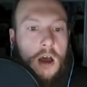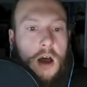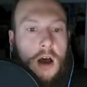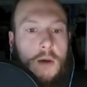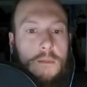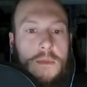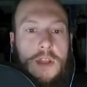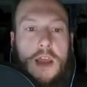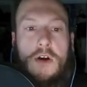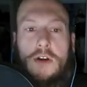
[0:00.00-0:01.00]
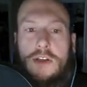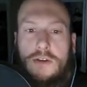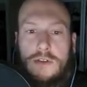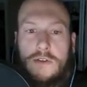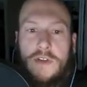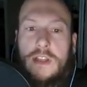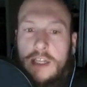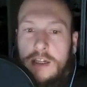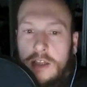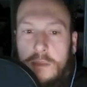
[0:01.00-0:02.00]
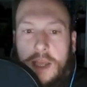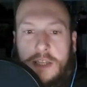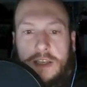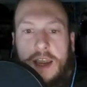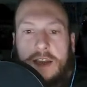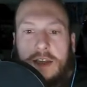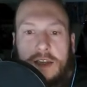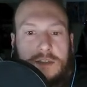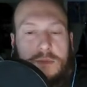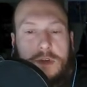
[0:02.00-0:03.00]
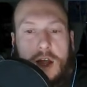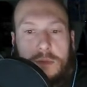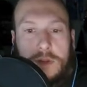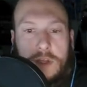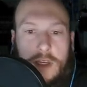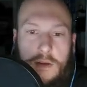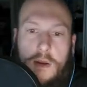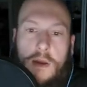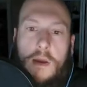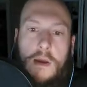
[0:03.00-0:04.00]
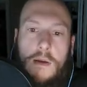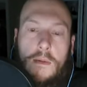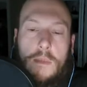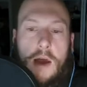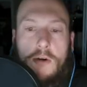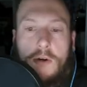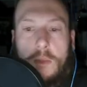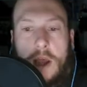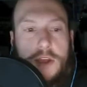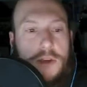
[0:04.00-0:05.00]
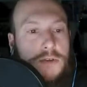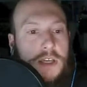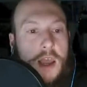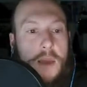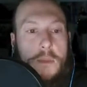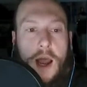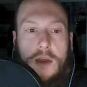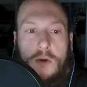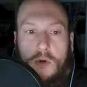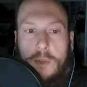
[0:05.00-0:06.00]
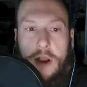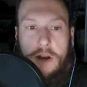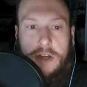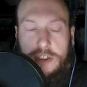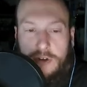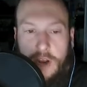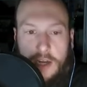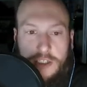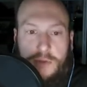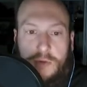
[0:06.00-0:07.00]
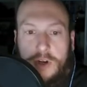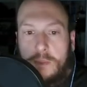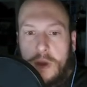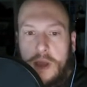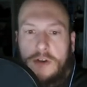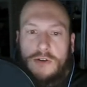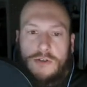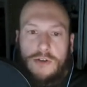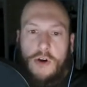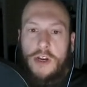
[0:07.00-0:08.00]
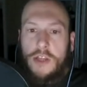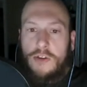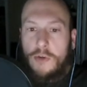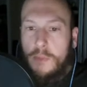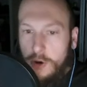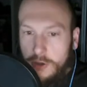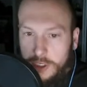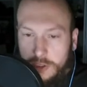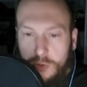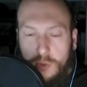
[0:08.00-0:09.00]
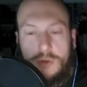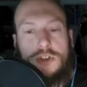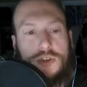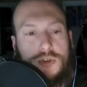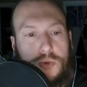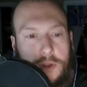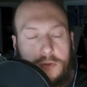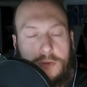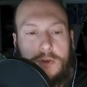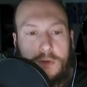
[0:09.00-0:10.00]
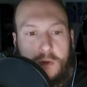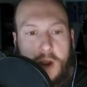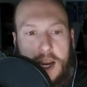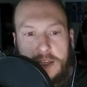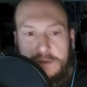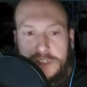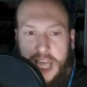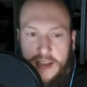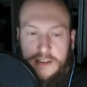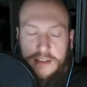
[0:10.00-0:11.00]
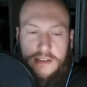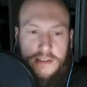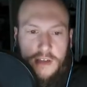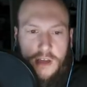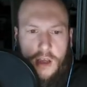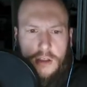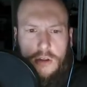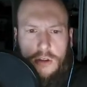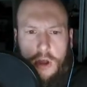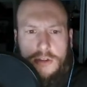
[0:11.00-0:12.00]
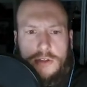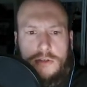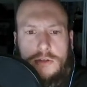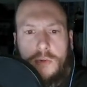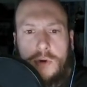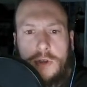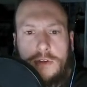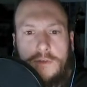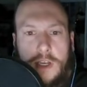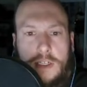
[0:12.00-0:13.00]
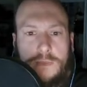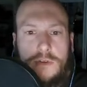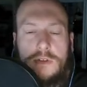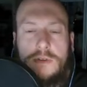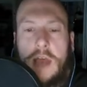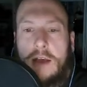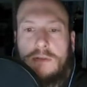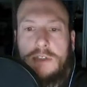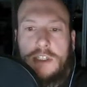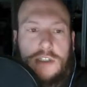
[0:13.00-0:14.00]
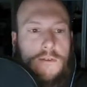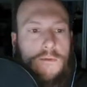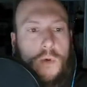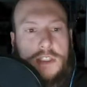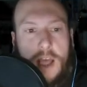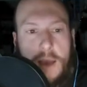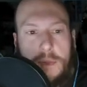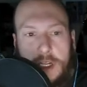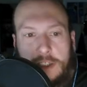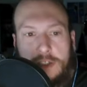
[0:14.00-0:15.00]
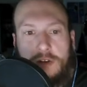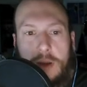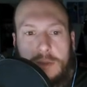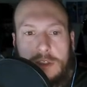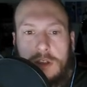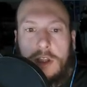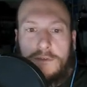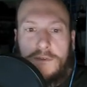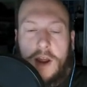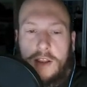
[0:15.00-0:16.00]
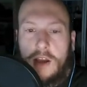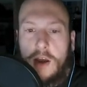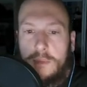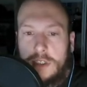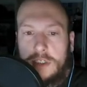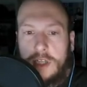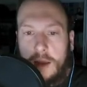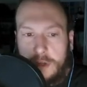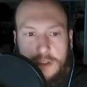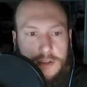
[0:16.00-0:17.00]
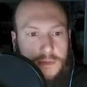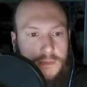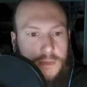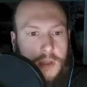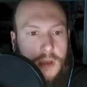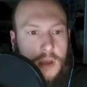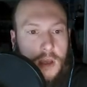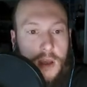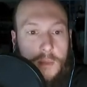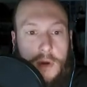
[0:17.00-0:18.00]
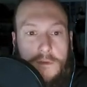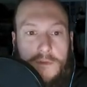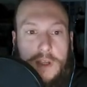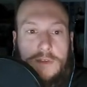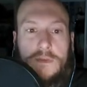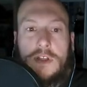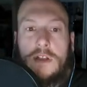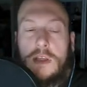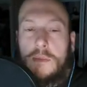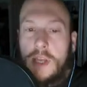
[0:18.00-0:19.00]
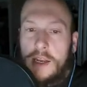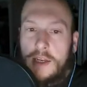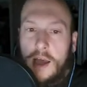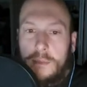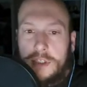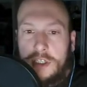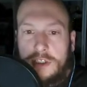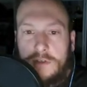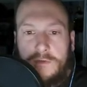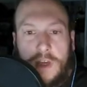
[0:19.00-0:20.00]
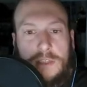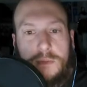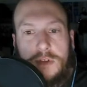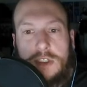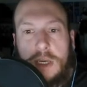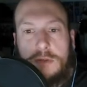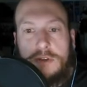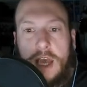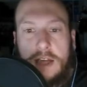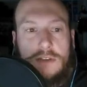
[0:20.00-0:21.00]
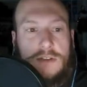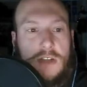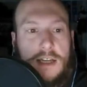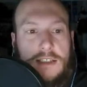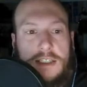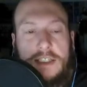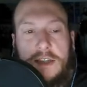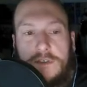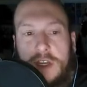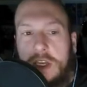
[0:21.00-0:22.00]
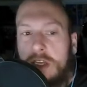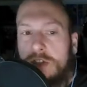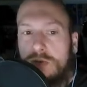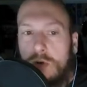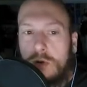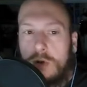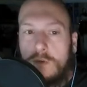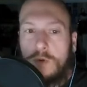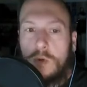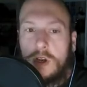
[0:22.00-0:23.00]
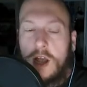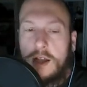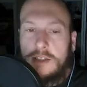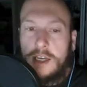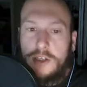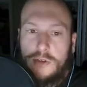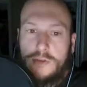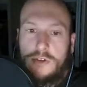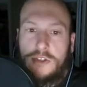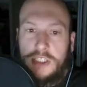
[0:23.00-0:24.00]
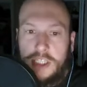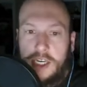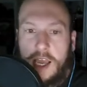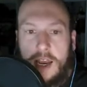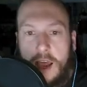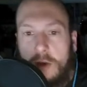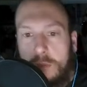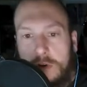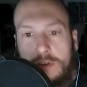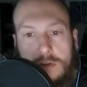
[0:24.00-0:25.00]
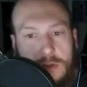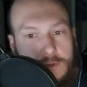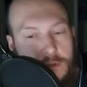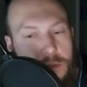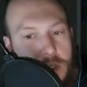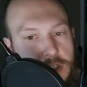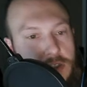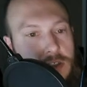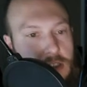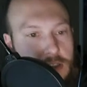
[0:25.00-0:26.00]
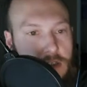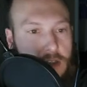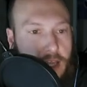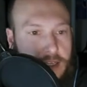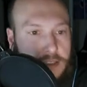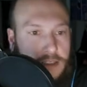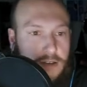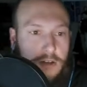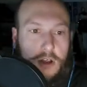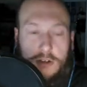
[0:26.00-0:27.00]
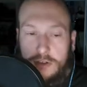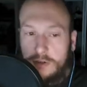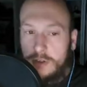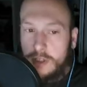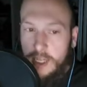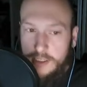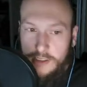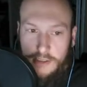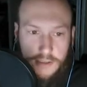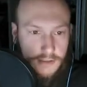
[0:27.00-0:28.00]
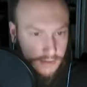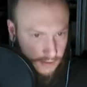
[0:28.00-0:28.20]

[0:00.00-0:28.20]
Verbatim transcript: Um, they are accused of illegally maintaining its monopoly power by using a buy or bury strategy where competitors are either purchased or destroyed through a variety of tactics. The lawsuits point to Facebook's acquisition of WhatsApp and Instagram as solidifying the company's dominance. By effectively eliminating competition, Facebook is able to exercise significant control over what content users see and how personal information is collected, the lawsuit alleges.